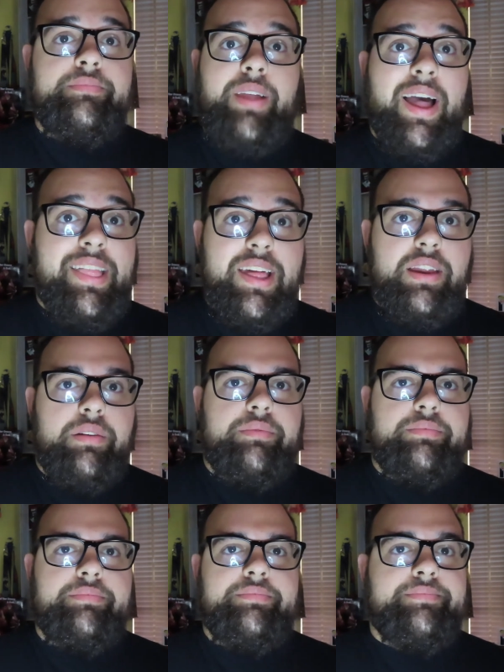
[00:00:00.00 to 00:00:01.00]
I said it.
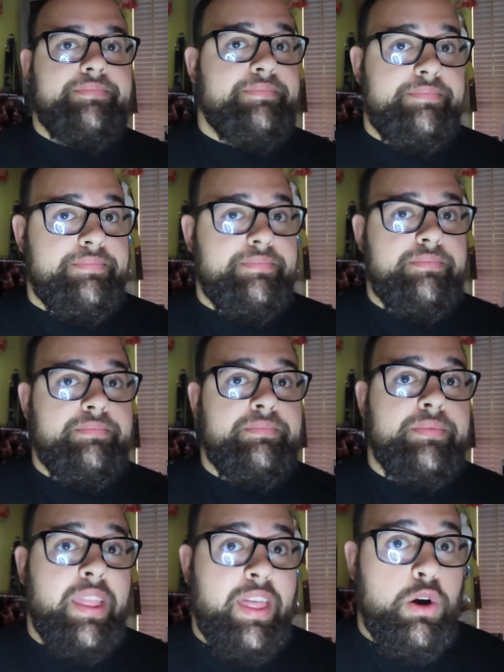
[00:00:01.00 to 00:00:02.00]

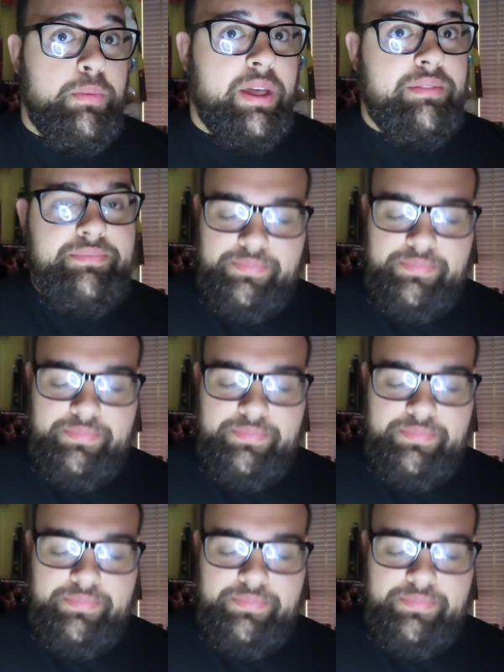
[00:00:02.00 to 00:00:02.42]
Kill me.